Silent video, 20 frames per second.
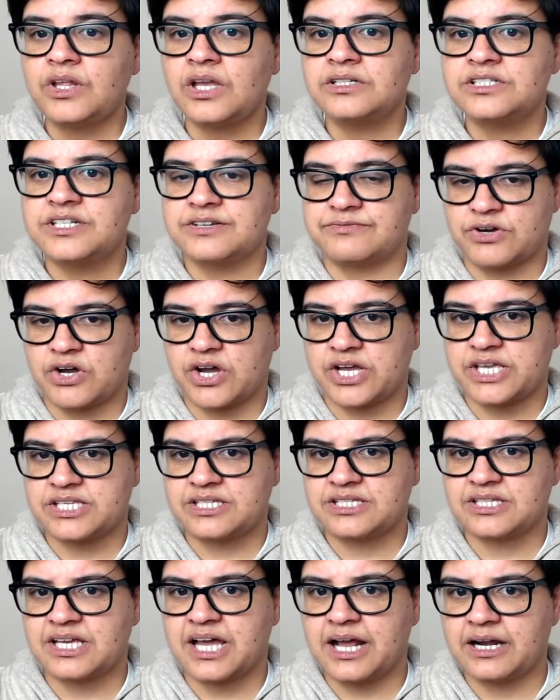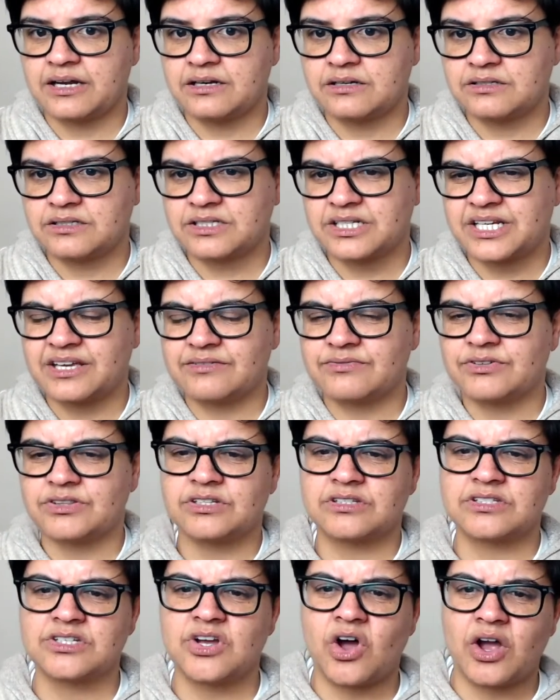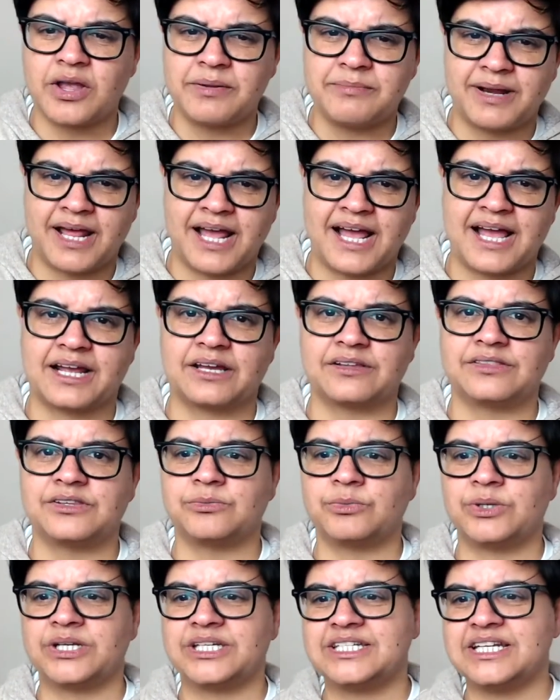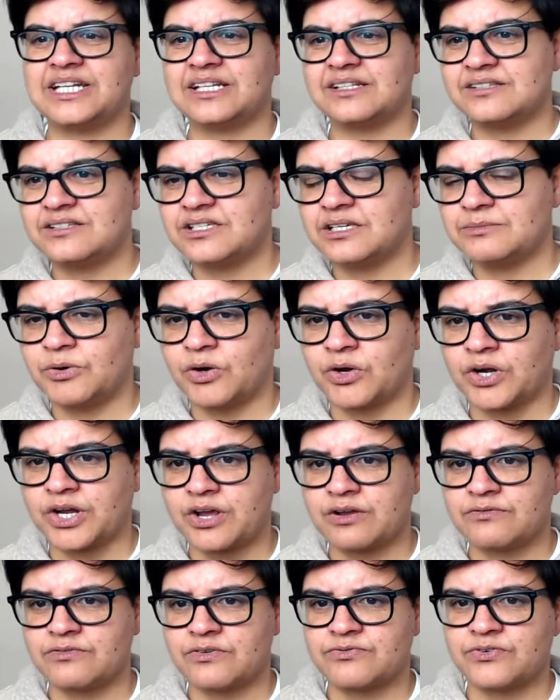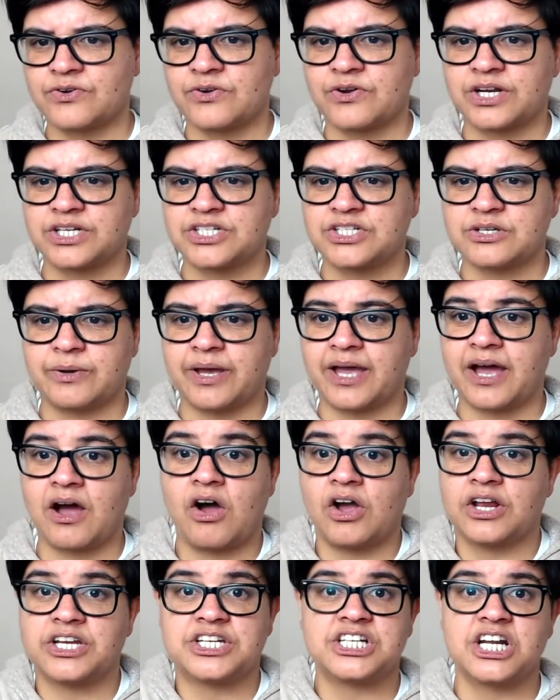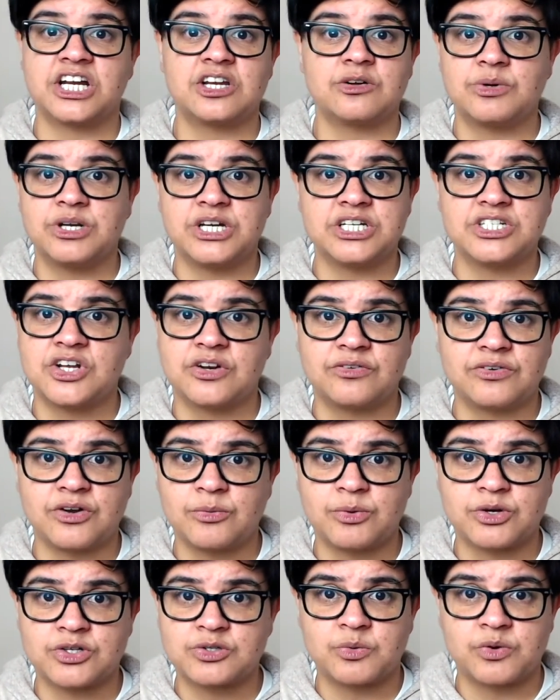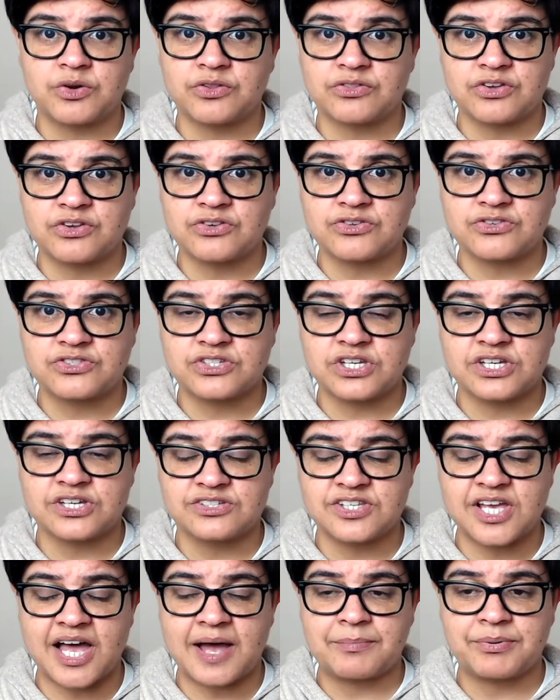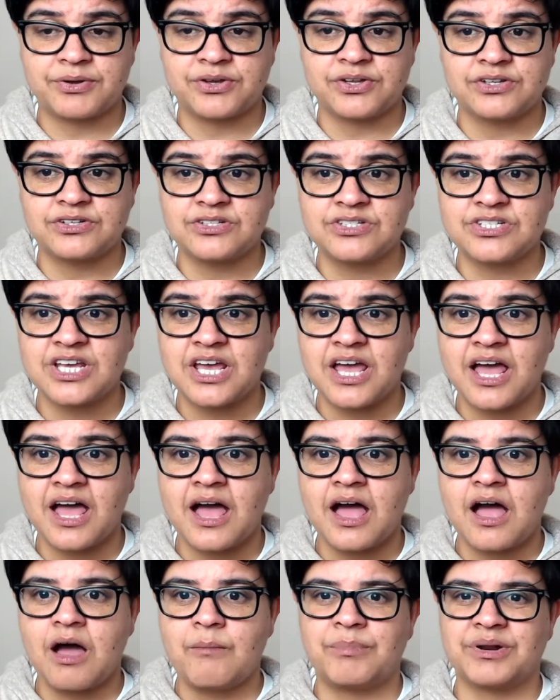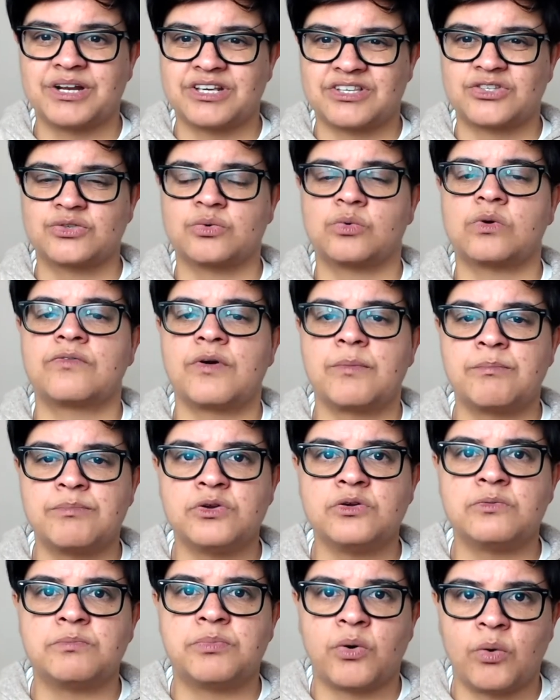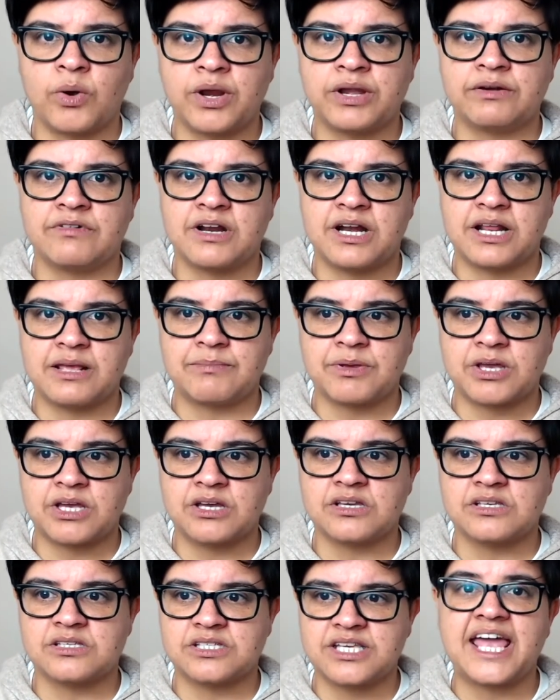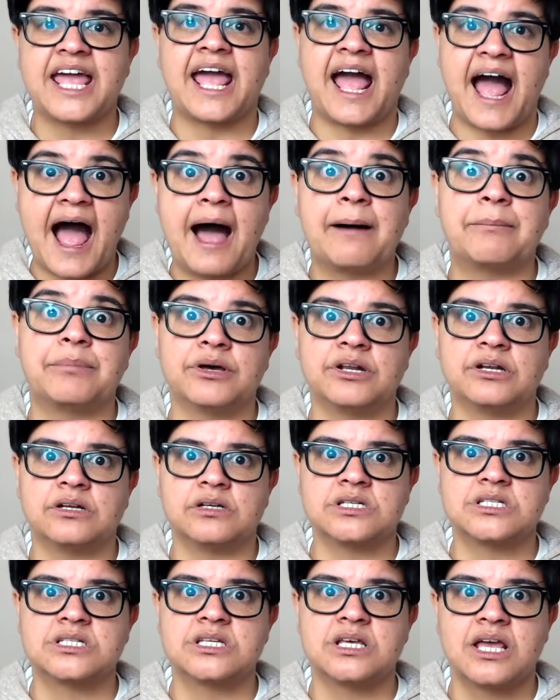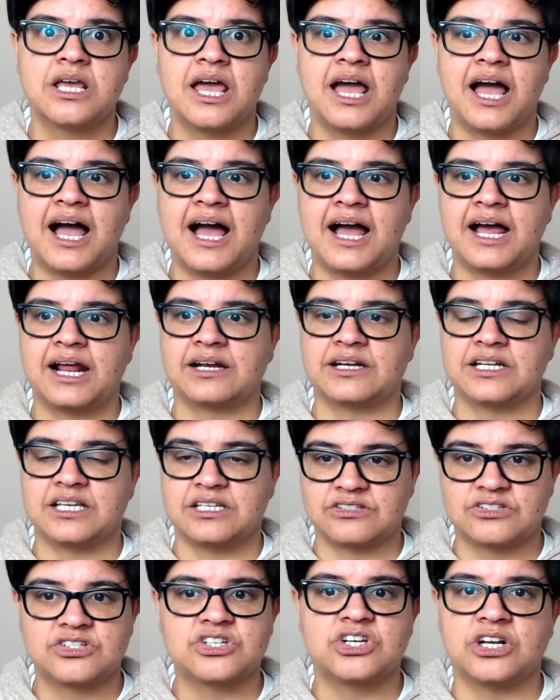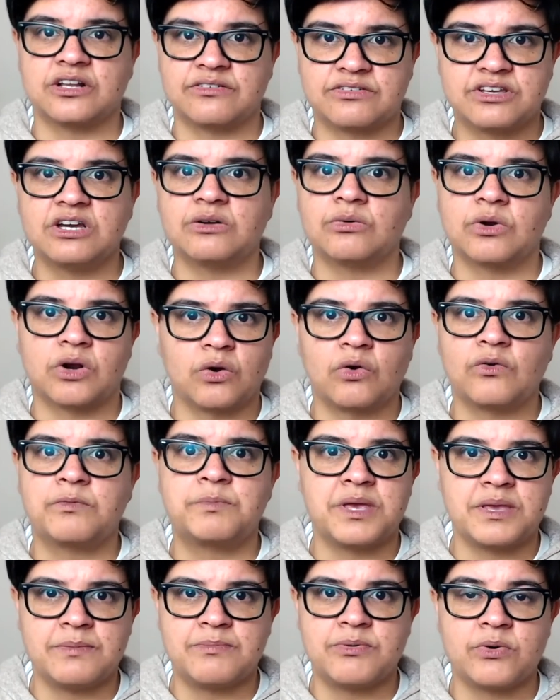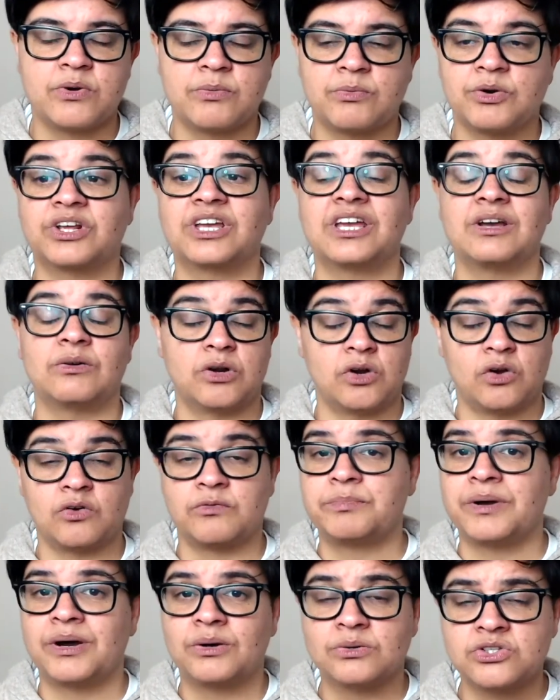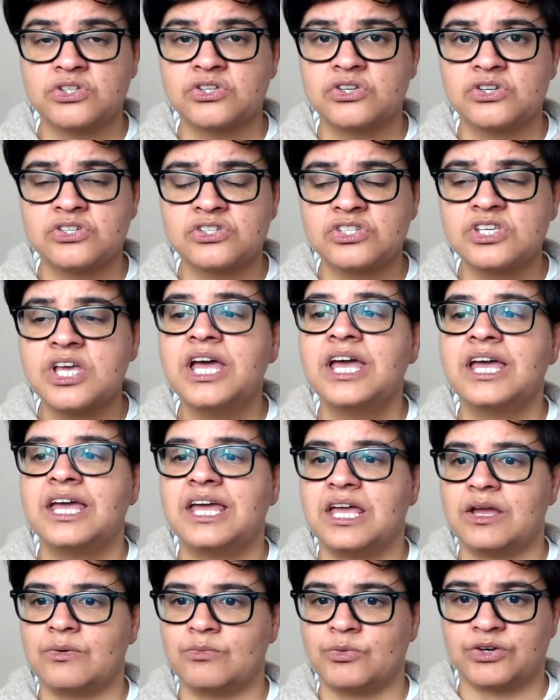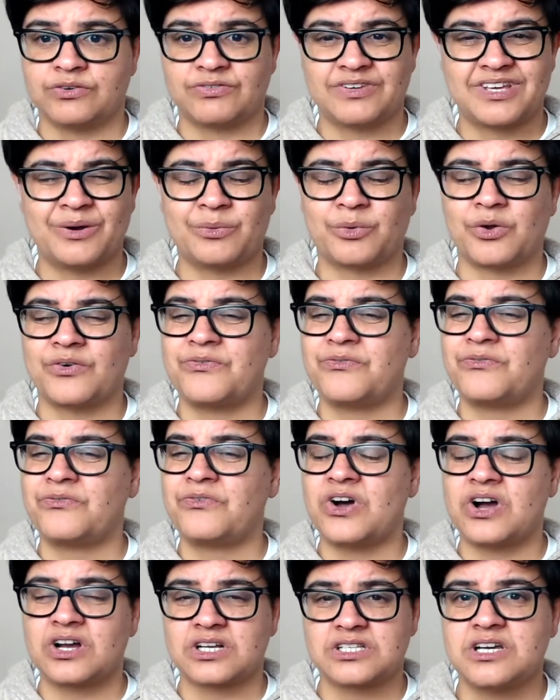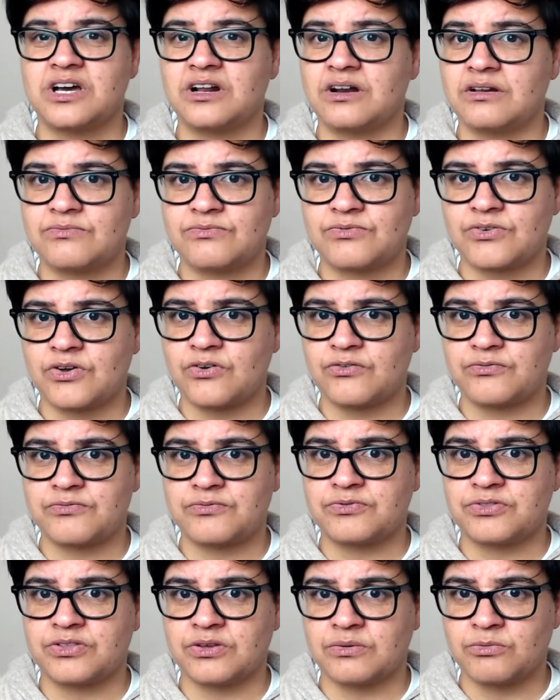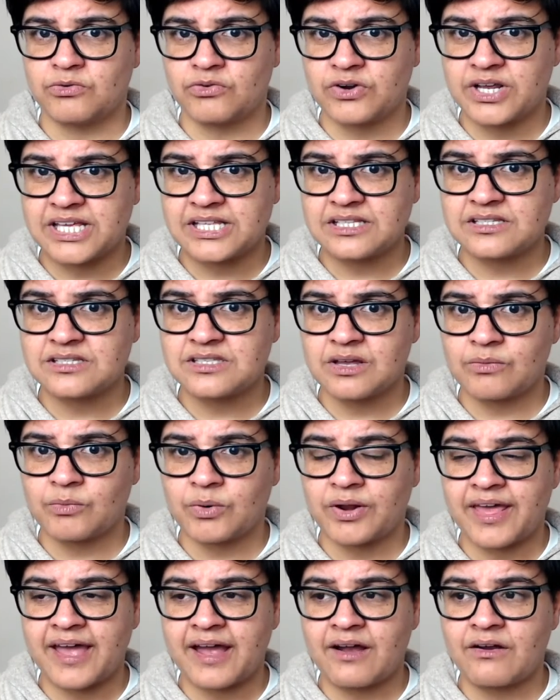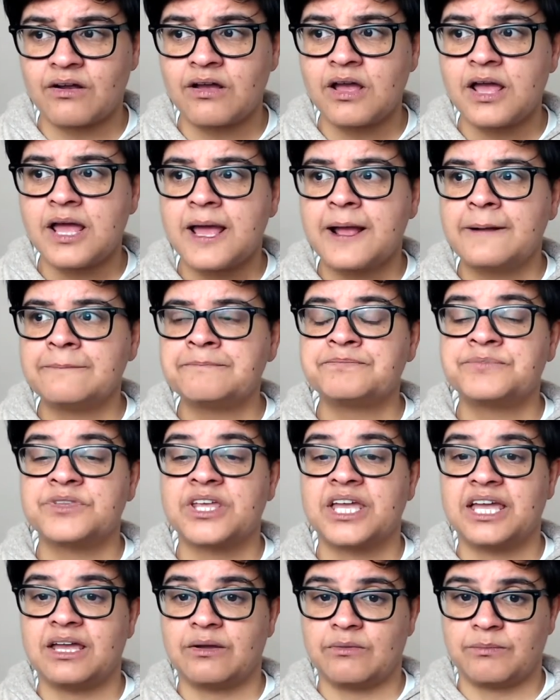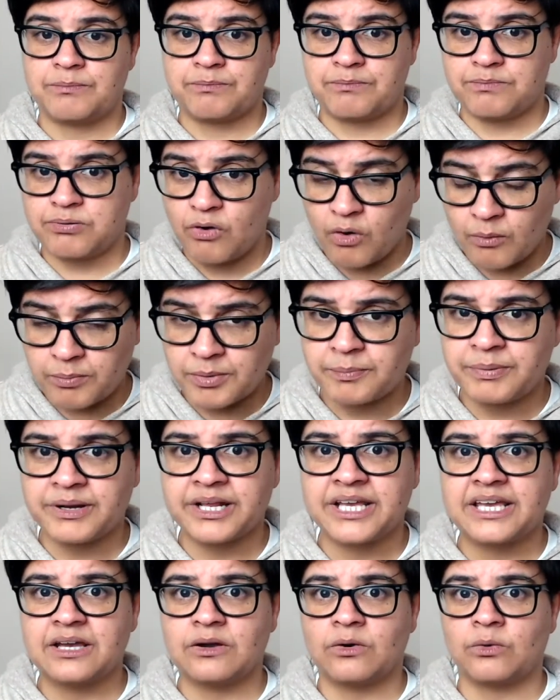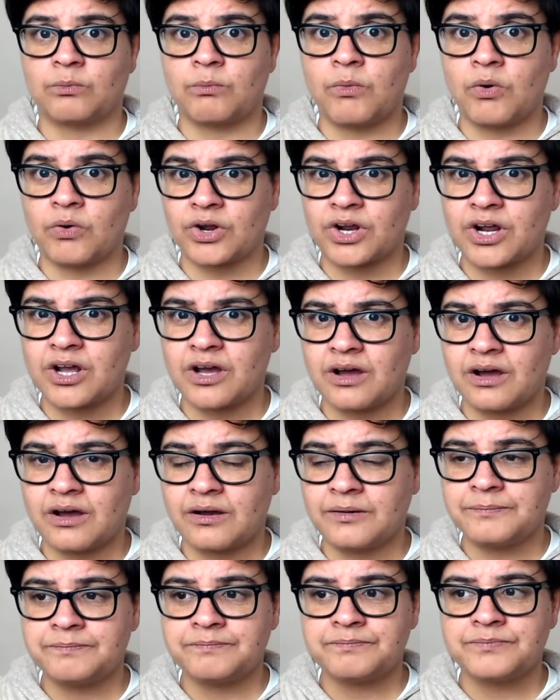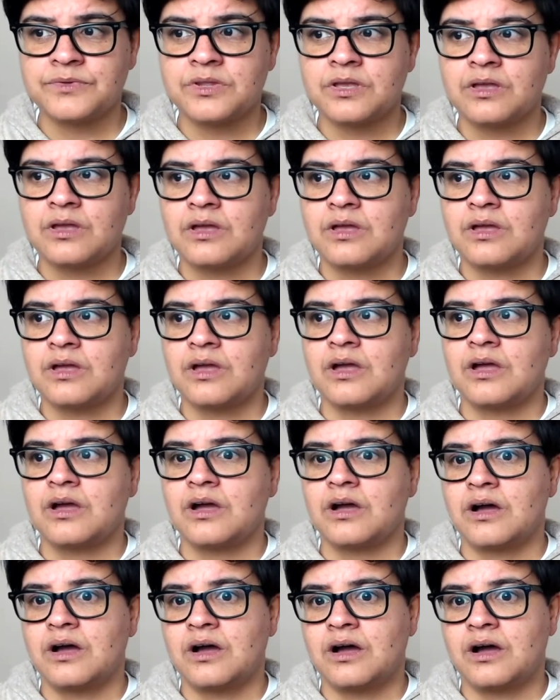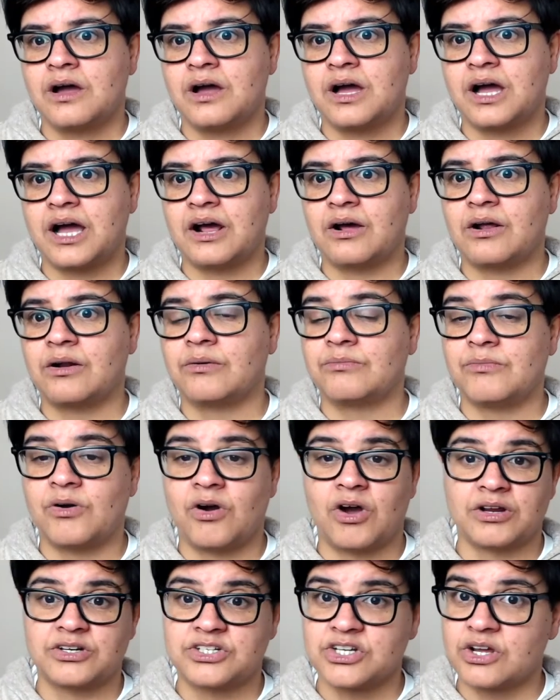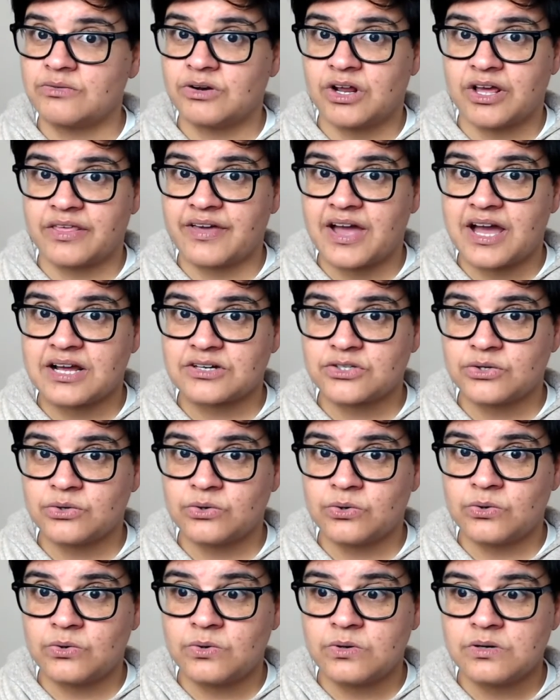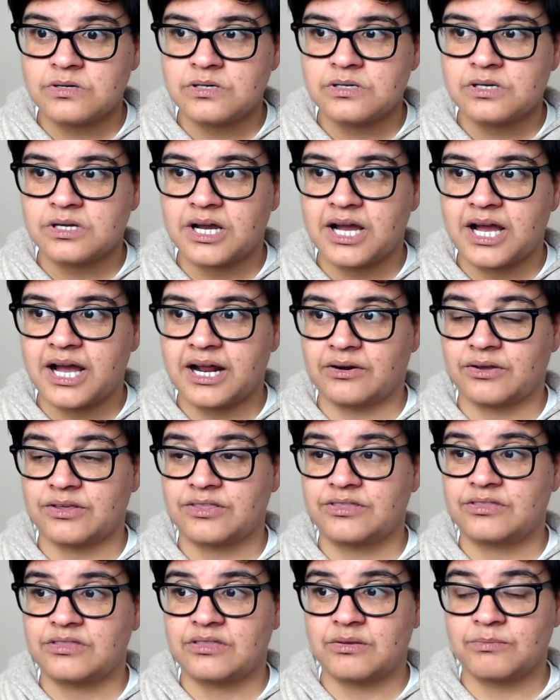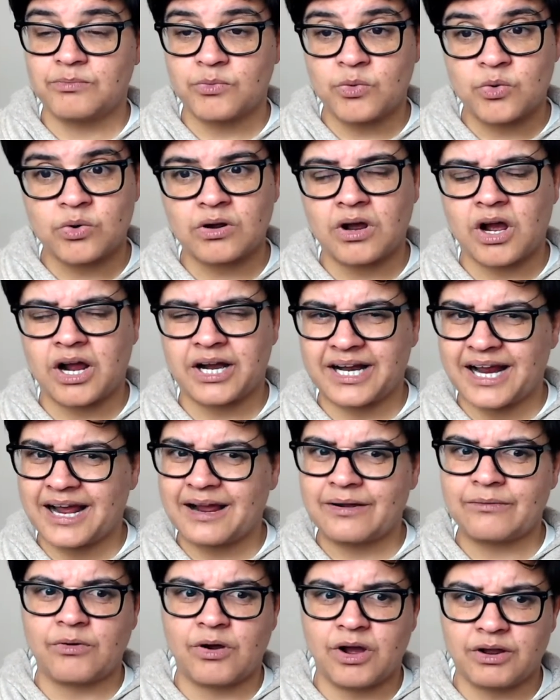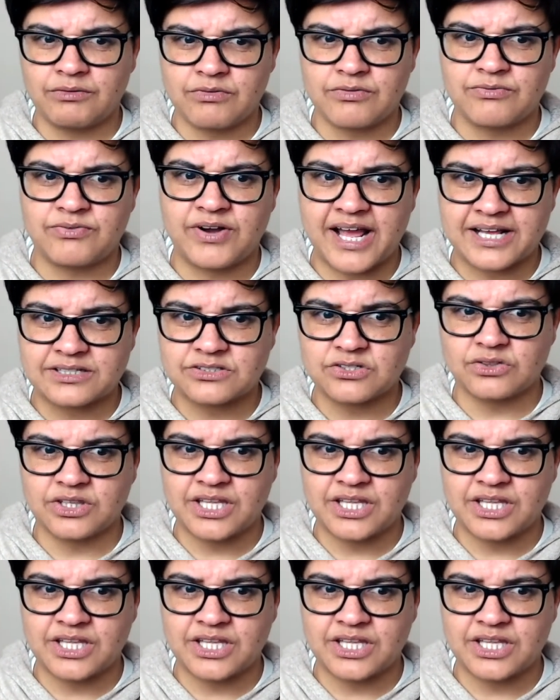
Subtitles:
device? And given the time lag and that we didn't see Marco referring to it, I genuinely don't know which one of those has happened. But it's sort of a moot point, really, because it happened and it's going to have killed a lot of people. It would have killed a lot of belters. It would have killed a fuck ton of the Marines that were there. It probably killed Monica. And I don't like that at all. And I, the more I now I reflect on